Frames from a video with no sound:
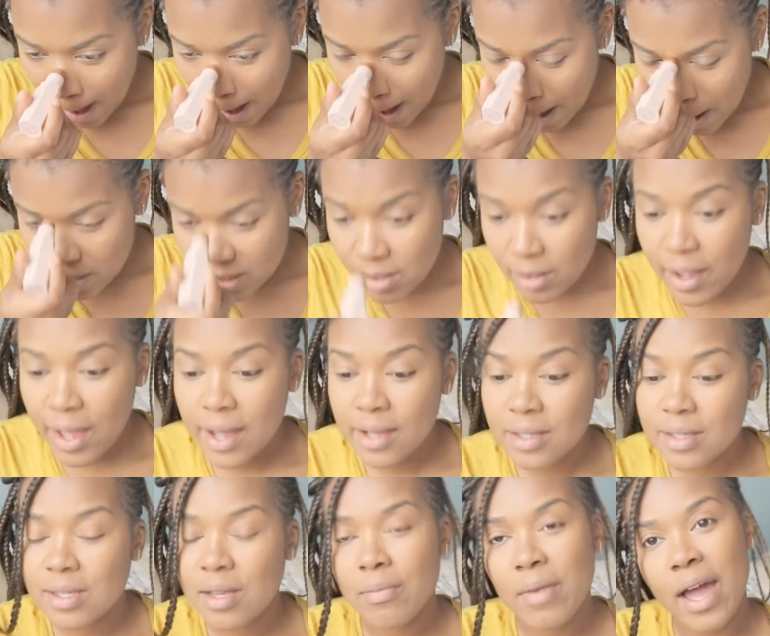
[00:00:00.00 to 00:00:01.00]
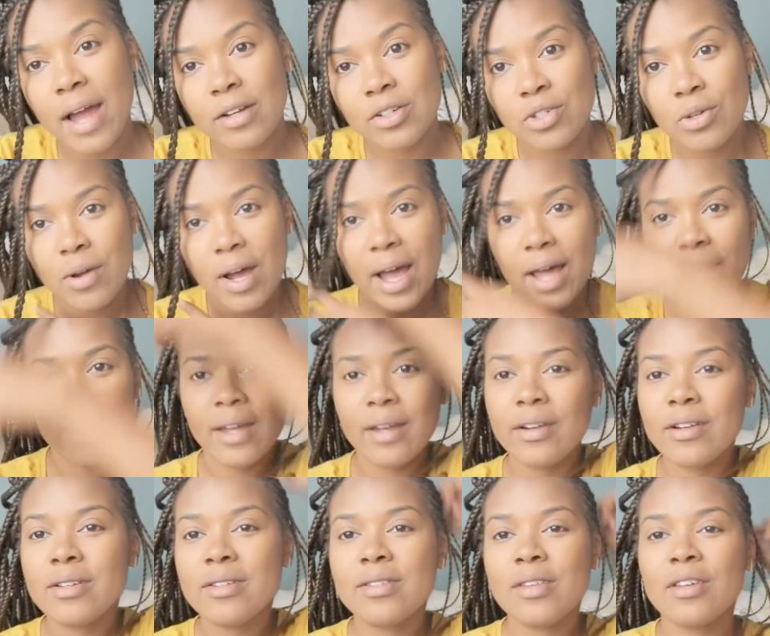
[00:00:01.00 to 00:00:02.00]
I also got some actual
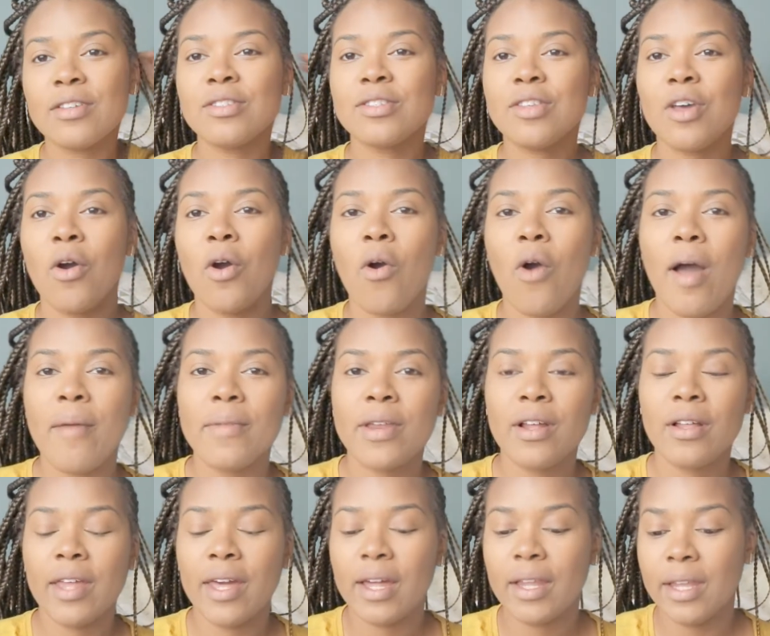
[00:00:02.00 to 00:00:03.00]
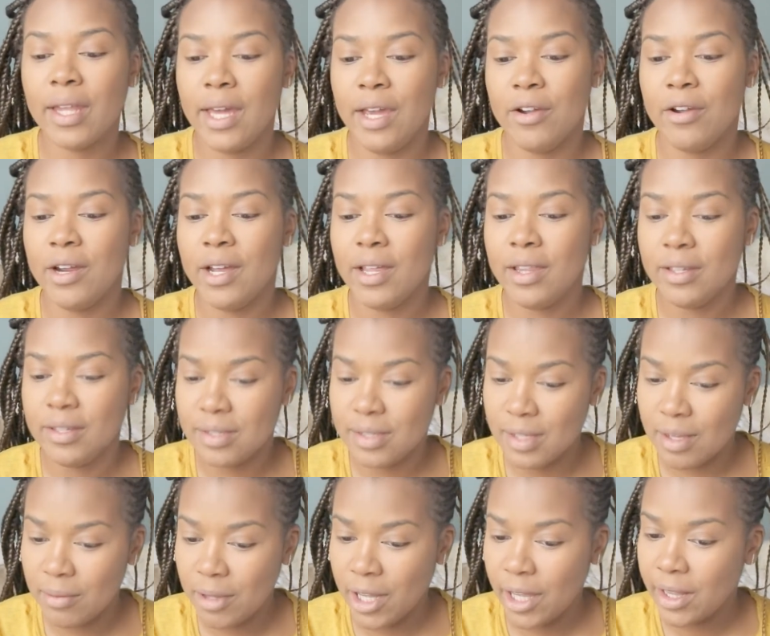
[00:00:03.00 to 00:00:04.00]
highlighters, so I'm gonna like layer it. This
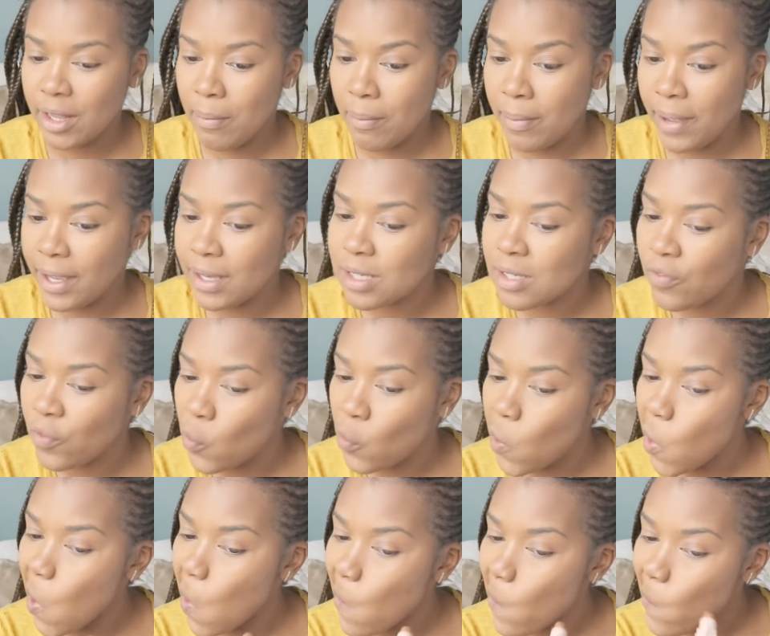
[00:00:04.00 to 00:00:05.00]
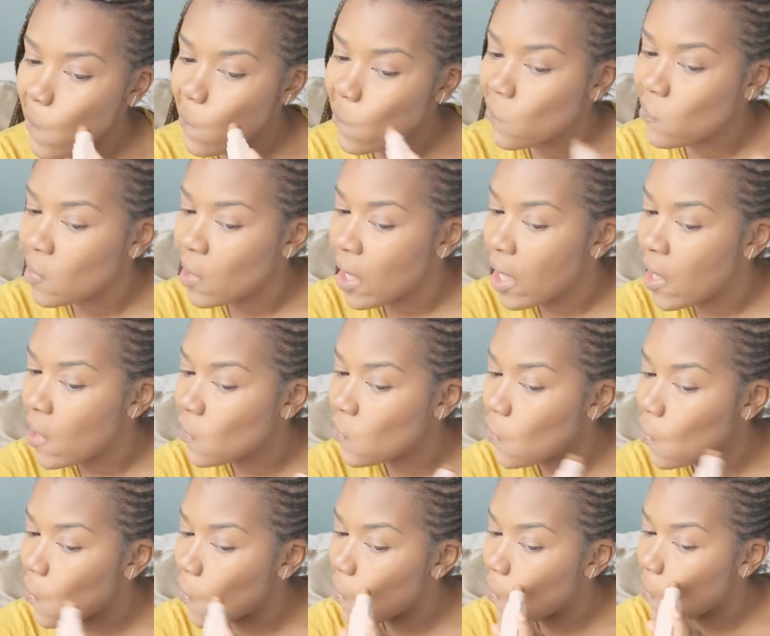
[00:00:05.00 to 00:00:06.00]
is gonna be like the base for it.
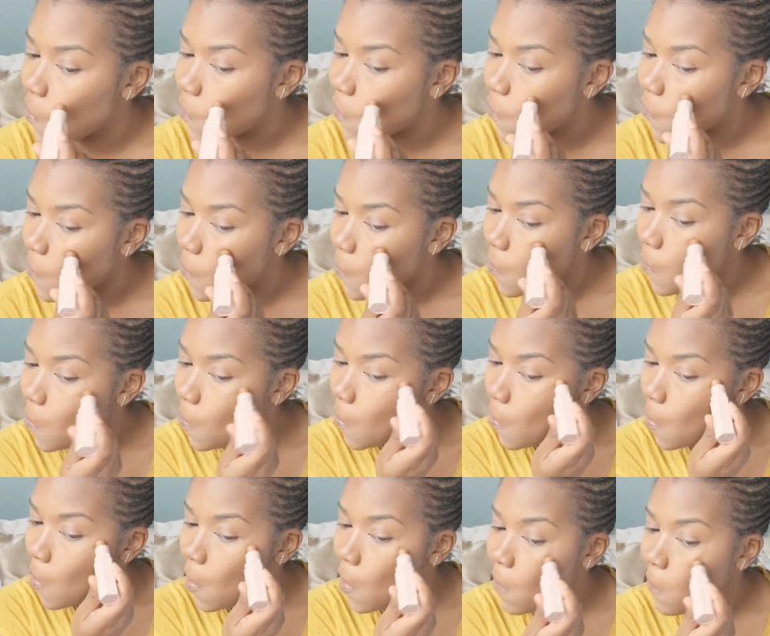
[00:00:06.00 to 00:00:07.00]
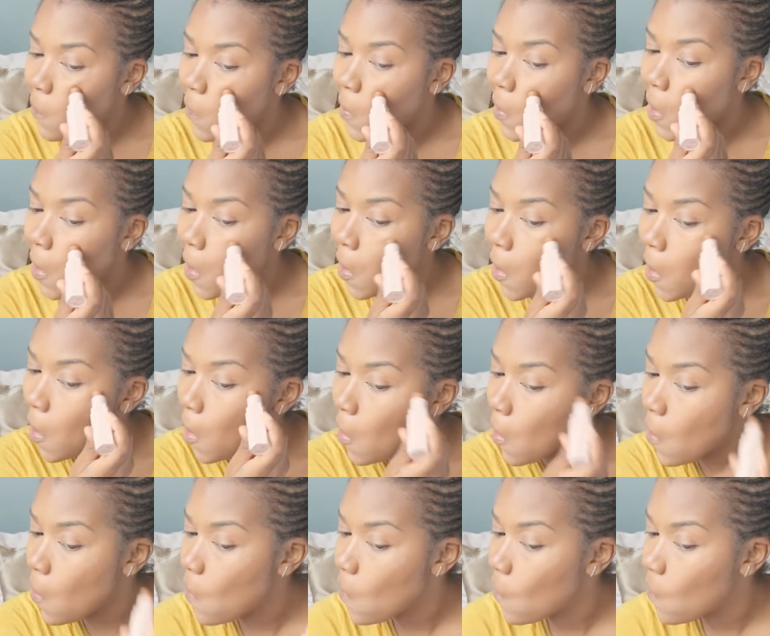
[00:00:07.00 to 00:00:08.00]
And then I'll put it
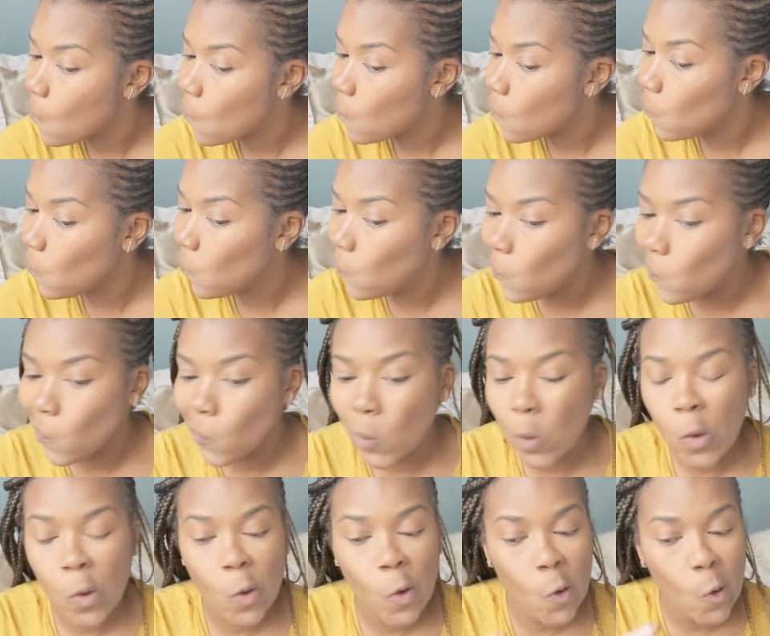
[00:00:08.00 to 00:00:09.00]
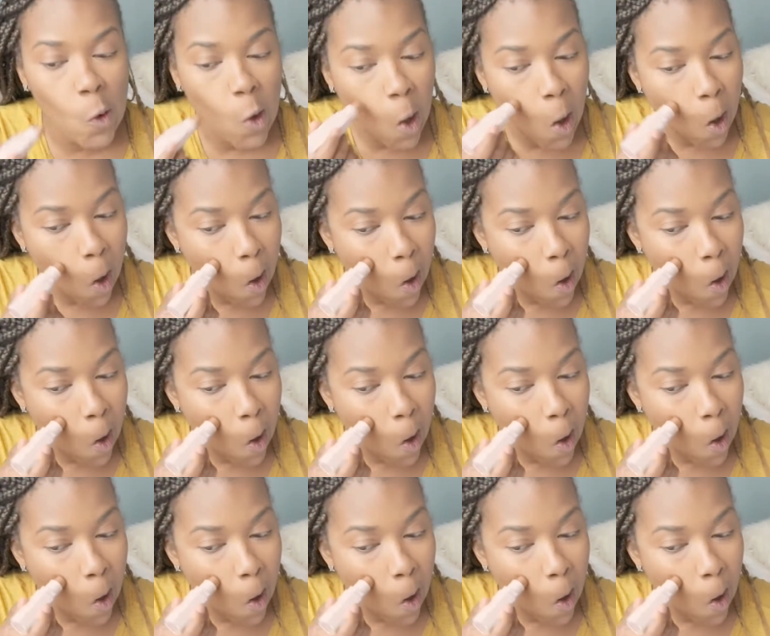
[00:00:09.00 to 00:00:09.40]
here. Ooh.